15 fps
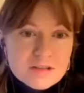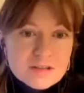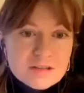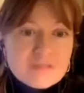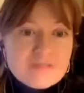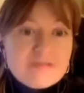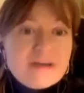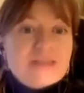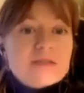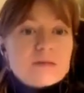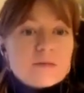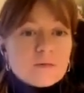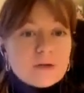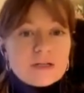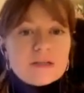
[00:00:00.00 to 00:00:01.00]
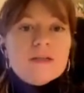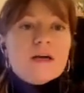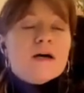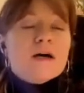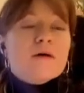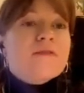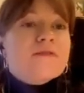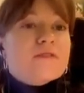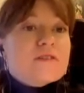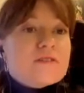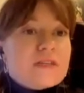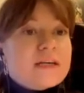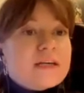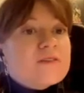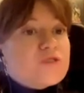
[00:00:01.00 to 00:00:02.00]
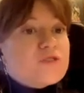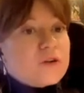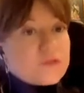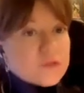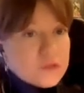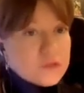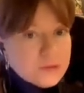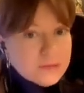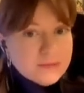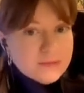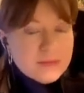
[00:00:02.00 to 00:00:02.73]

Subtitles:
the first one, however, is a conjunction.